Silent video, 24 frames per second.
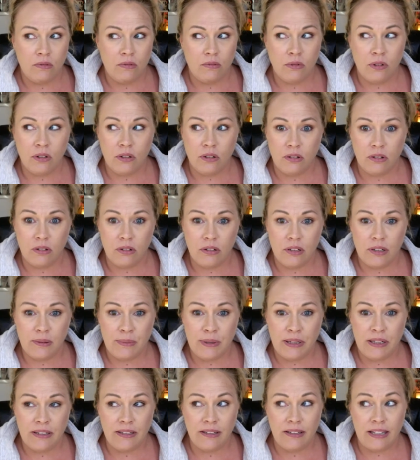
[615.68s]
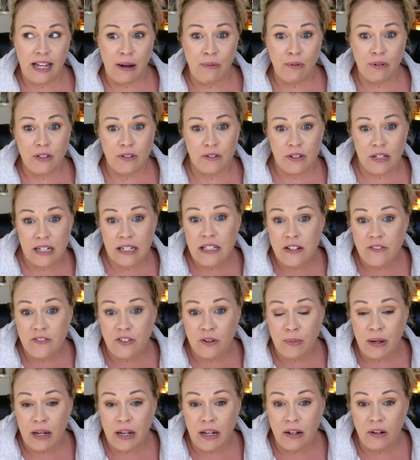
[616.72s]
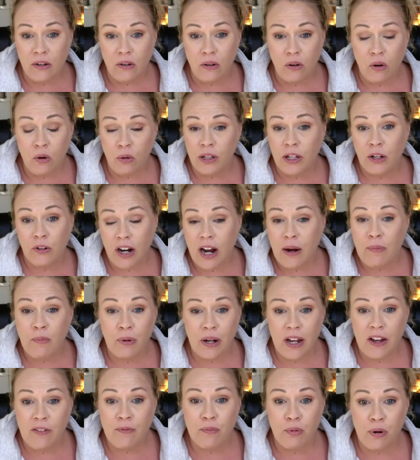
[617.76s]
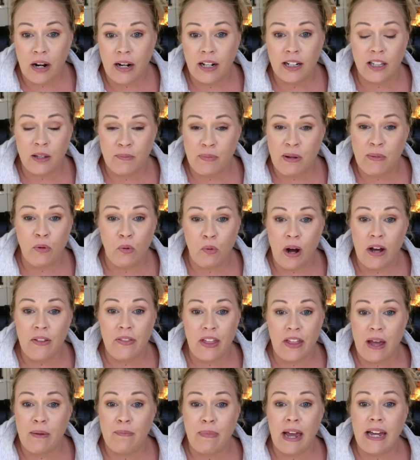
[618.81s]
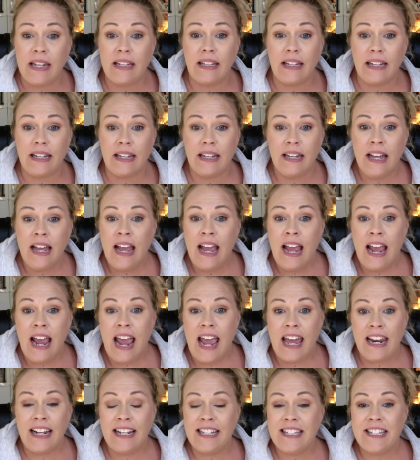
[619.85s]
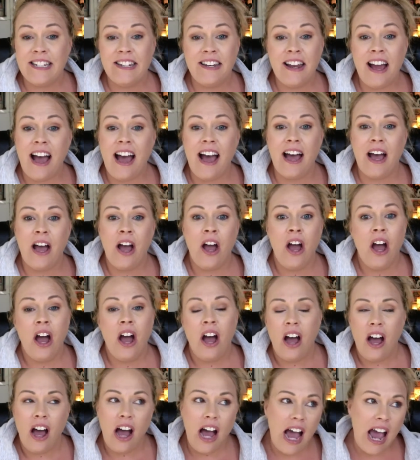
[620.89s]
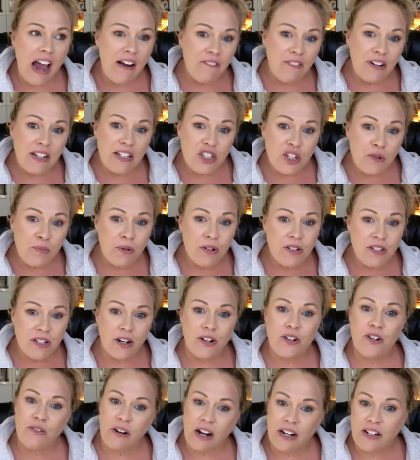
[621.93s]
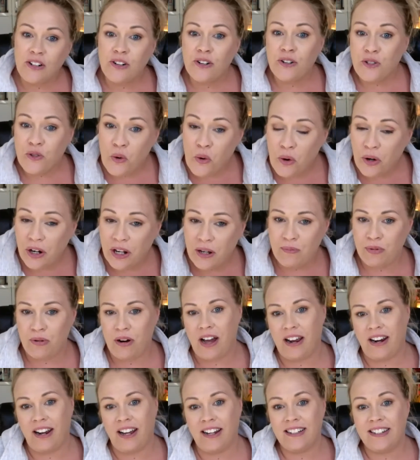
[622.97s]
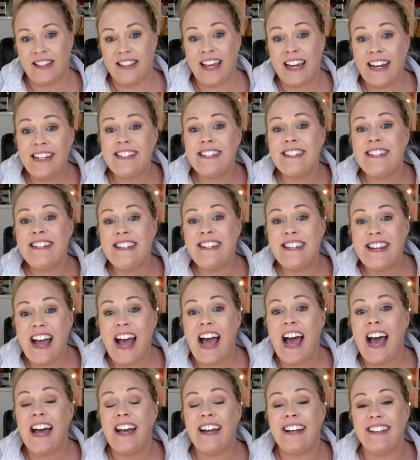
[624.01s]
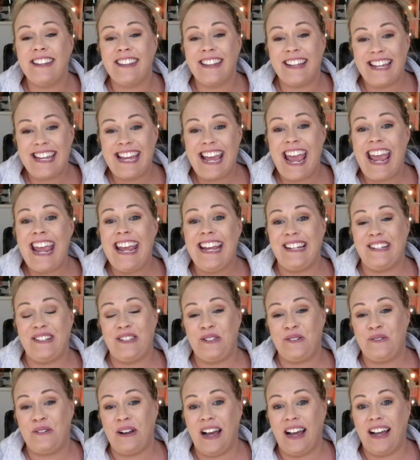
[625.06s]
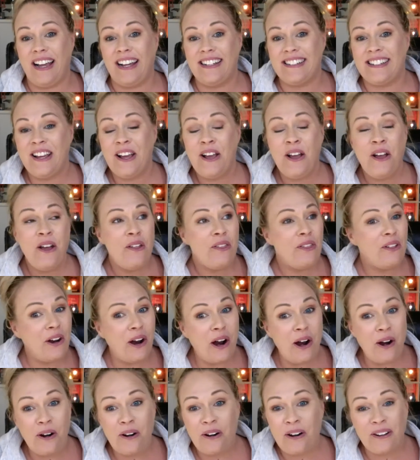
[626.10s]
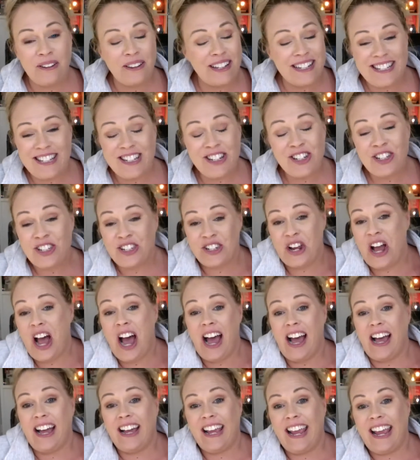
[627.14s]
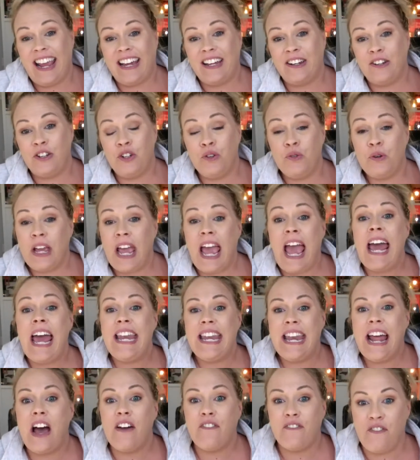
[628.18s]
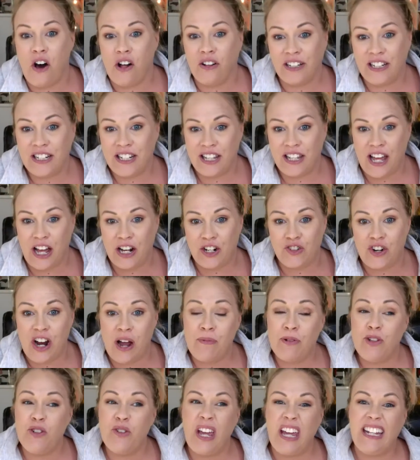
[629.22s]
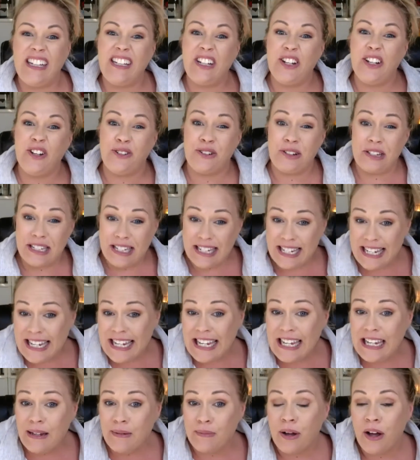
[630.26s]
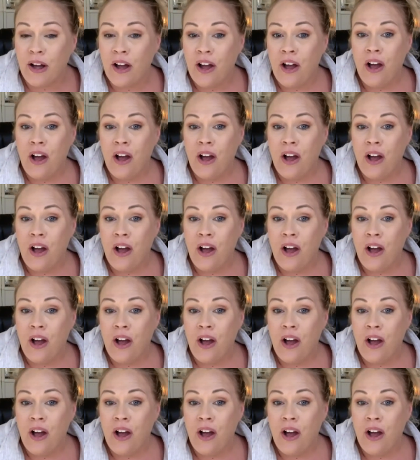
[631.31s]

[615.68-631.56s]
well, I mean, that one's easy for me. Holy crap, we have product that people want that badly. And it's not every superstar director is hoarding product. That is not the case, you guys. There are, that's just not. And you cannot fall into that trap and you can't let your team